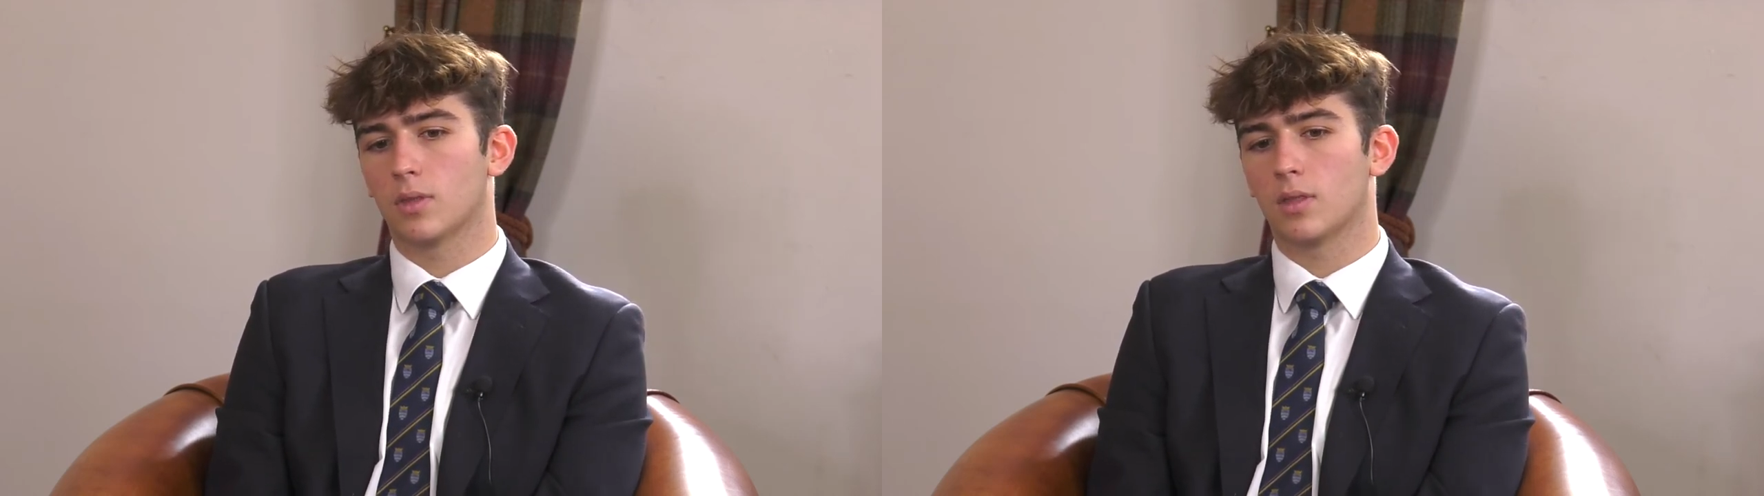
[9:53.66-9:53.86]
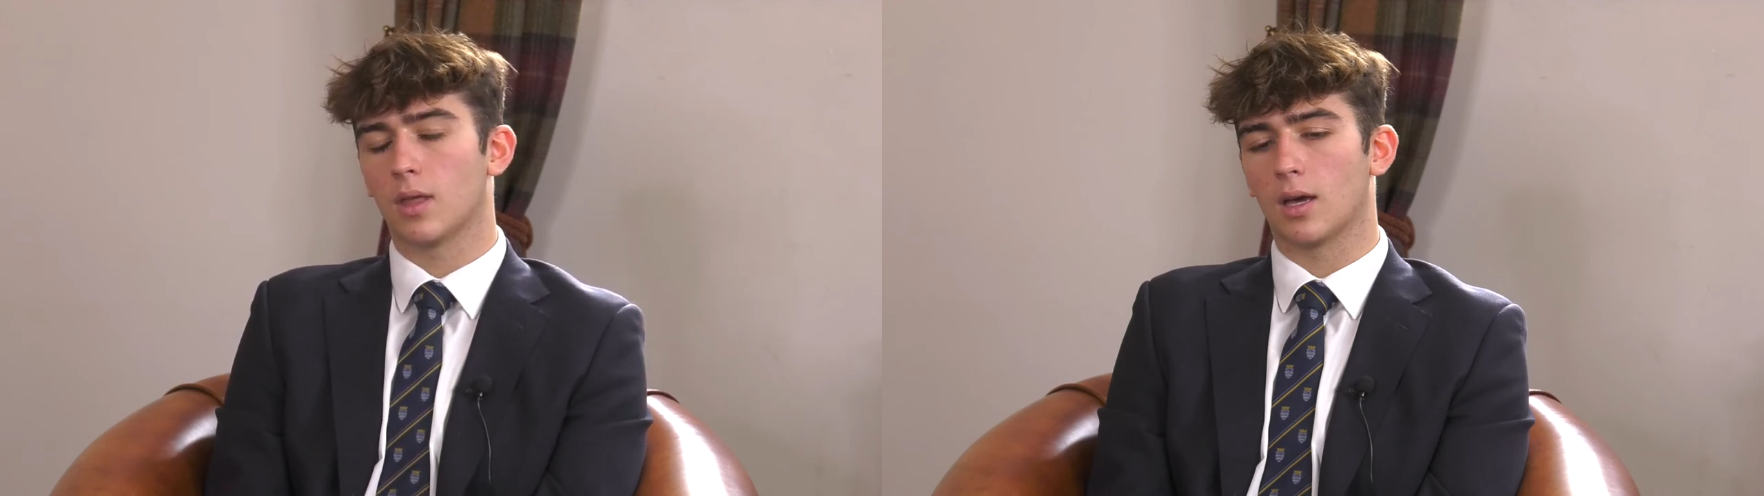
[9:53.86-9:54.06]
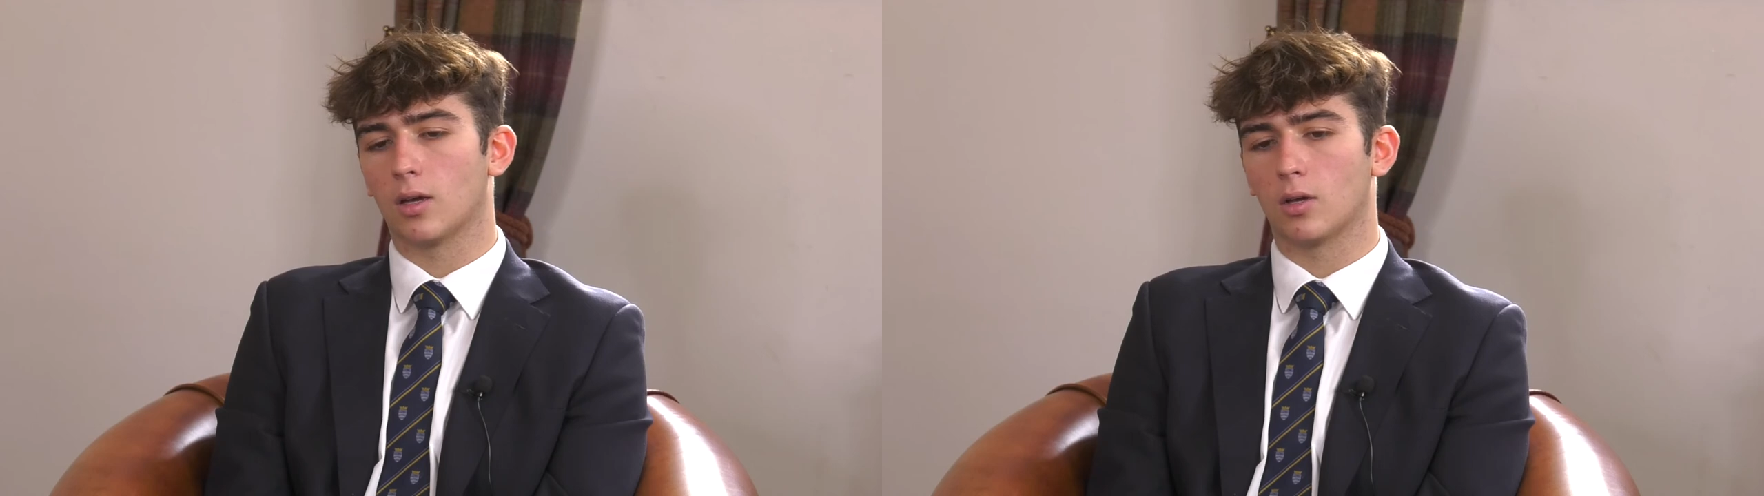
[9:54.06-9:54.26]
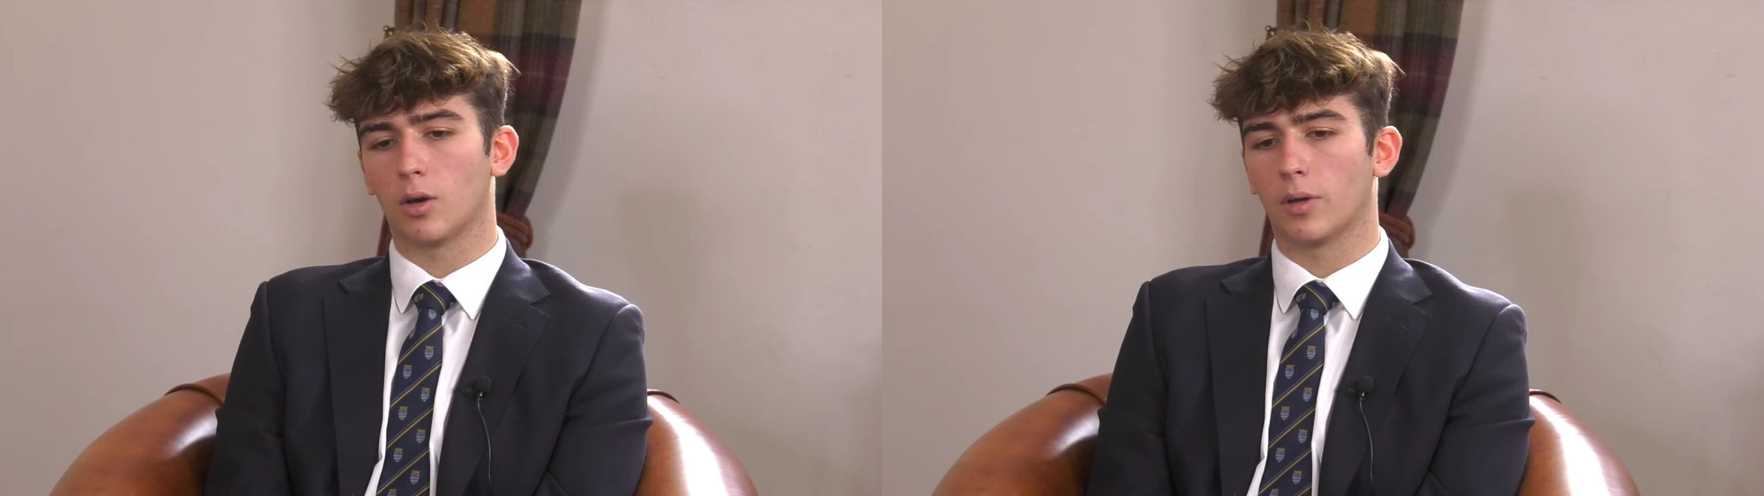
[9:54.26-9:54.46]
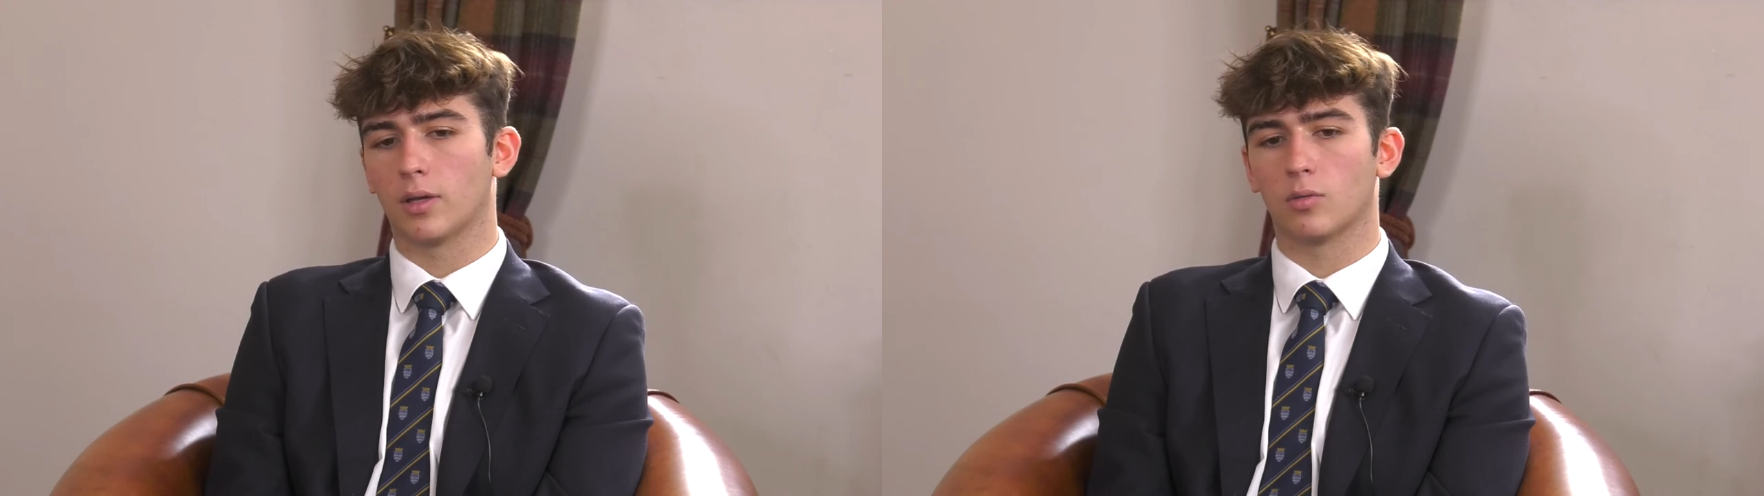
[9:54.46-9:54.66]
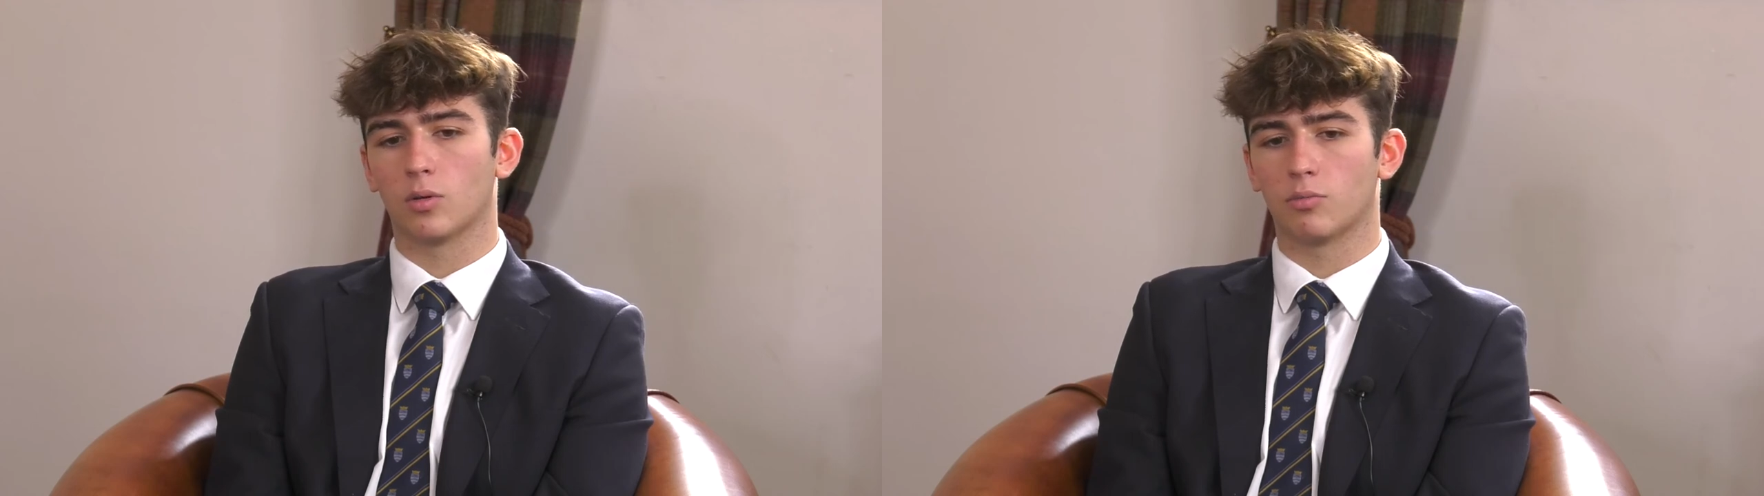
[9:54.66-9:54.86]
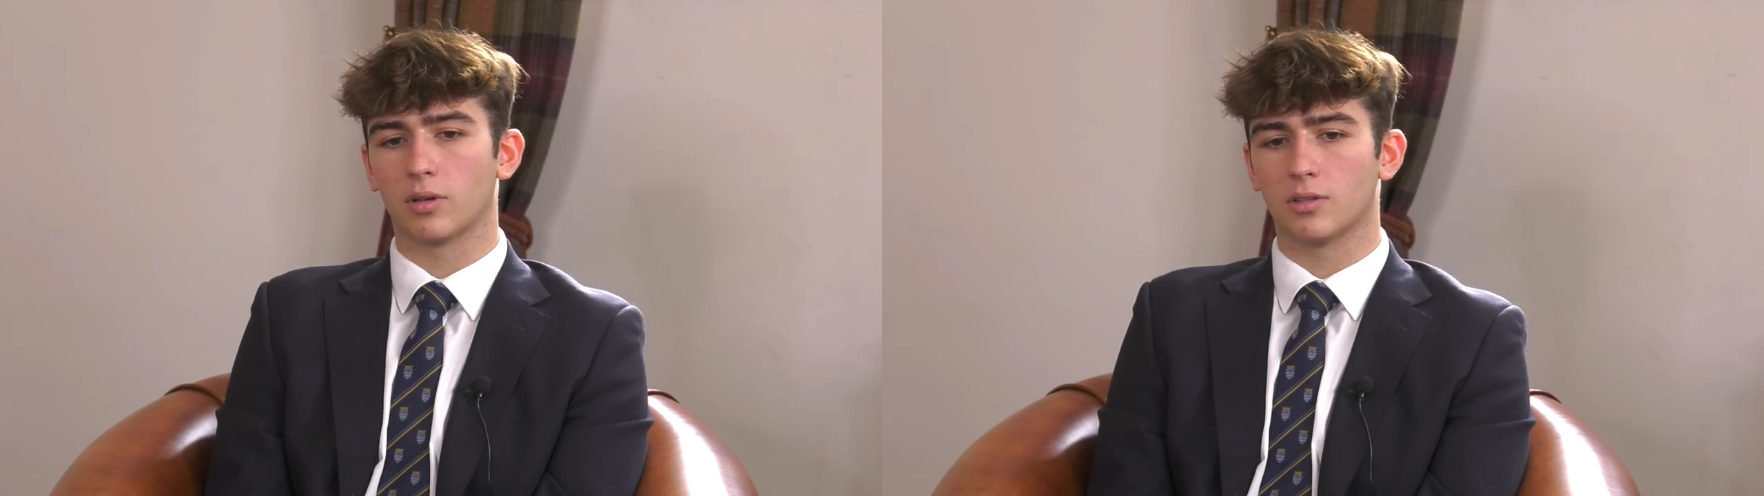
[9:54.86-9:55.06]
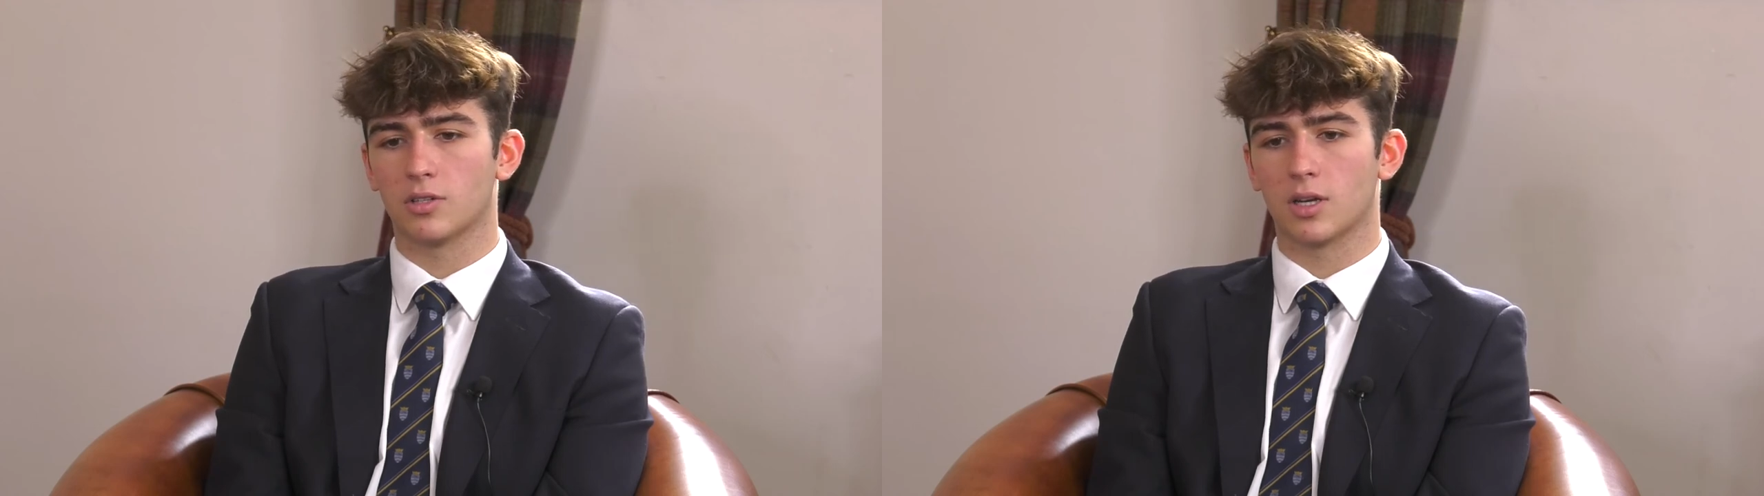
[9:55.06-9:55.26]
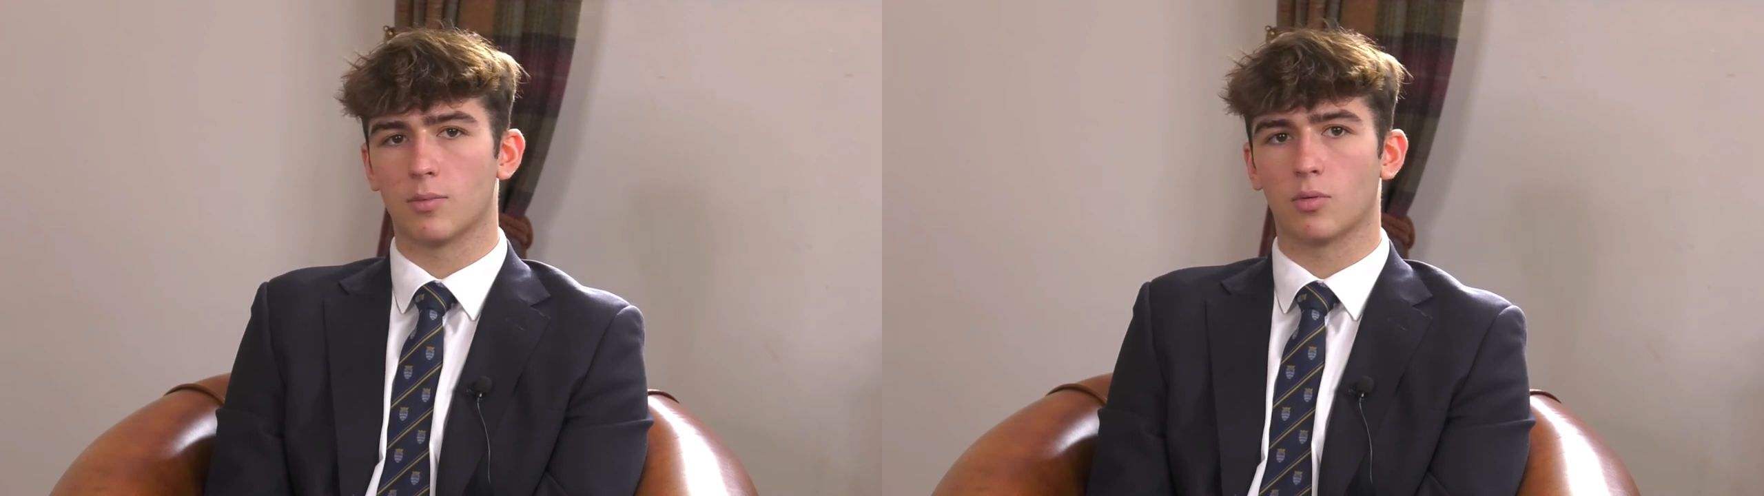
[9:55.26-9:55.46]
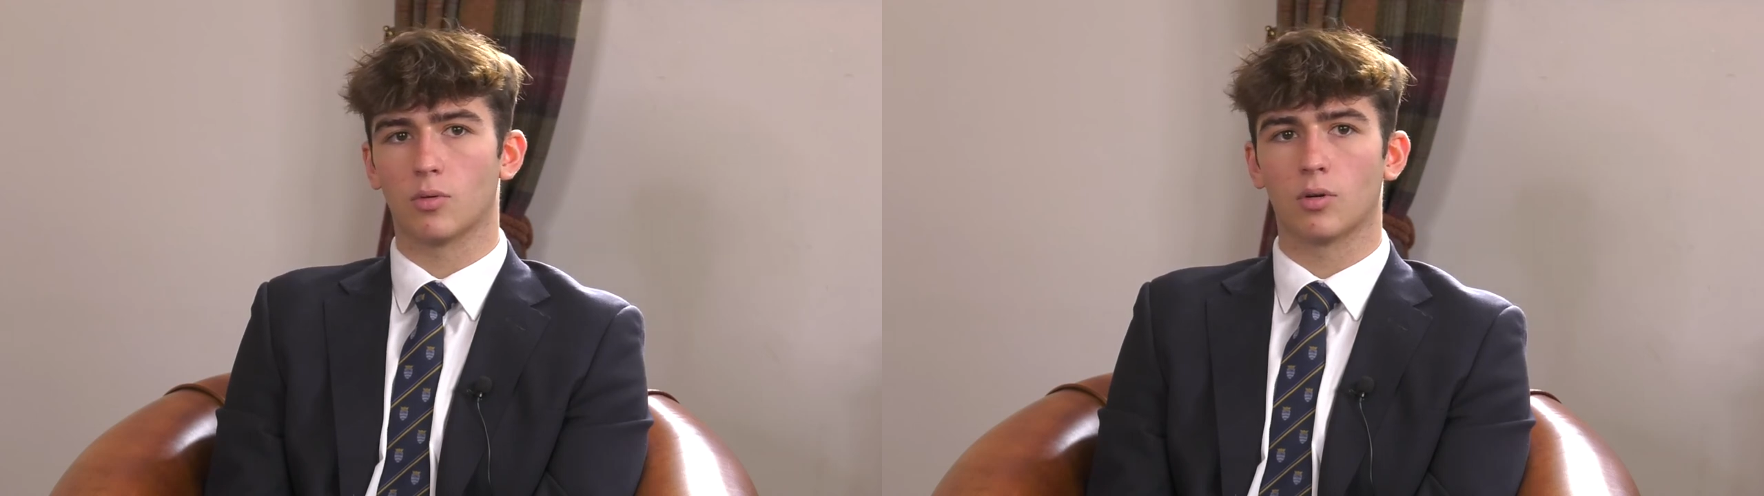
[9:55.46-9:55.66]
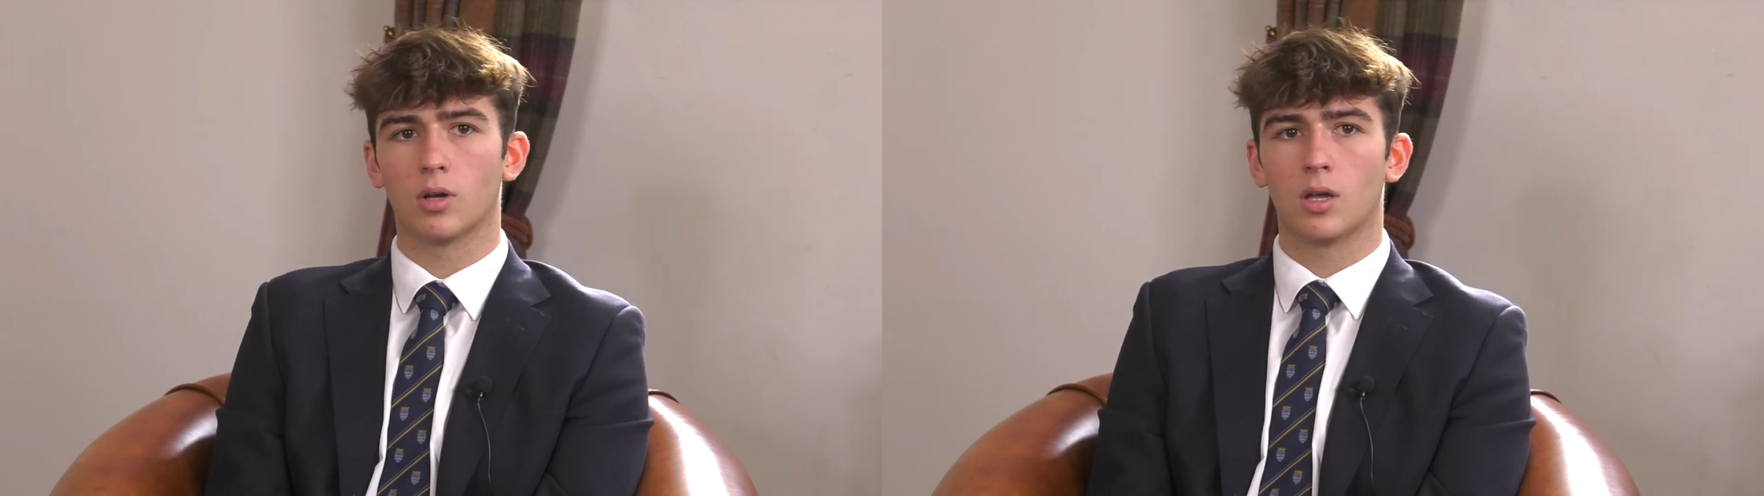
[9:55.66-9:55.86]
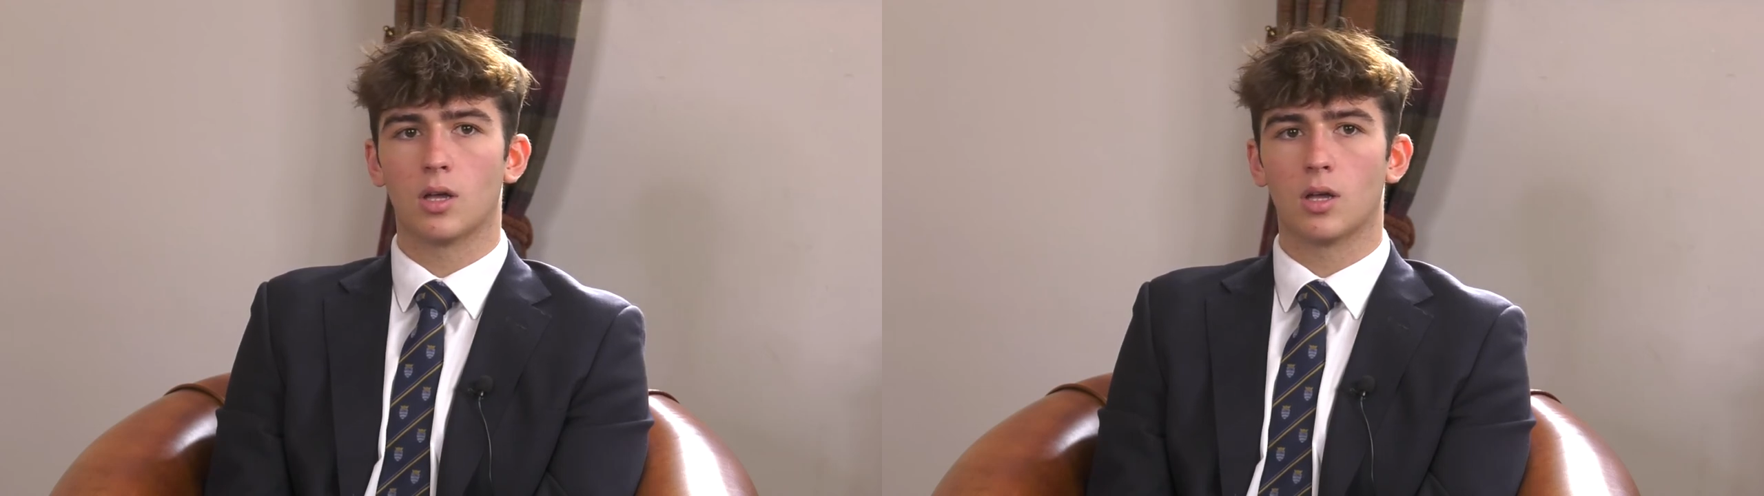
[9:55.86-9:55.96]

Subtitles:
that going into an apprenticeship or